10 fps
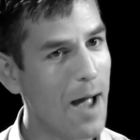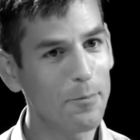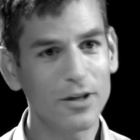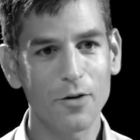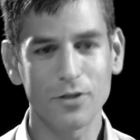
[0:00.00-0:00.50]
I'm
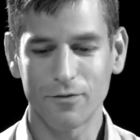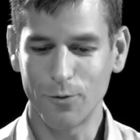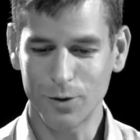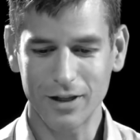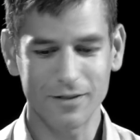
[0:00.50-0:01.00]
going to go with the
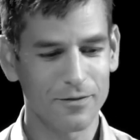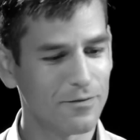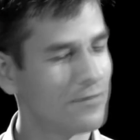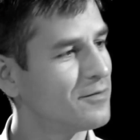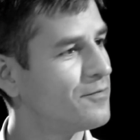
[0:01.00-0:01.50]
40s
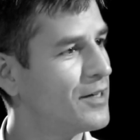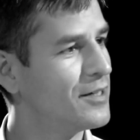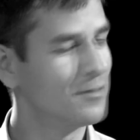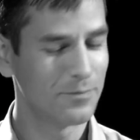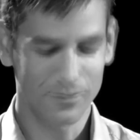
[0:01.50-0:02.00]

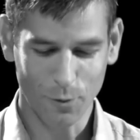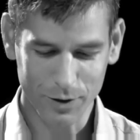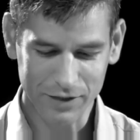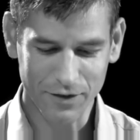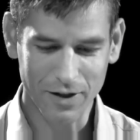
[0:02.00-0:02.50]

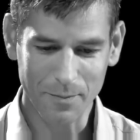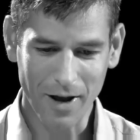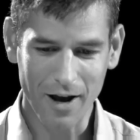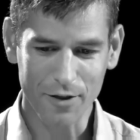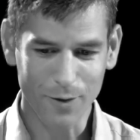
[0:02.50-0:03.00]
film,
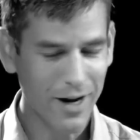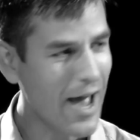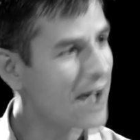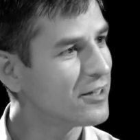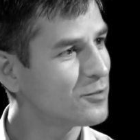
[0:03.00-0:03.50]
The Red
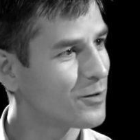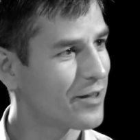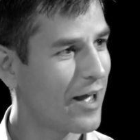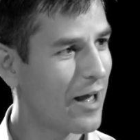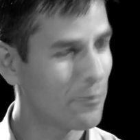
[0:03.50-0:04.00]
House
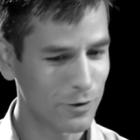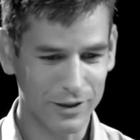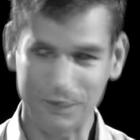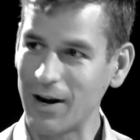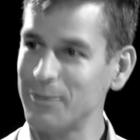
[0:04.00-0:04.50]
with Edward
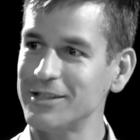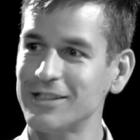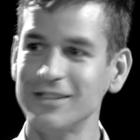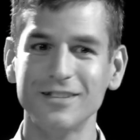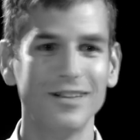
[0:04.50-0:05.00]
G.
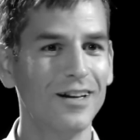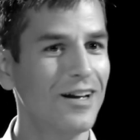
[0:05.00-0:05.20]
Robinson.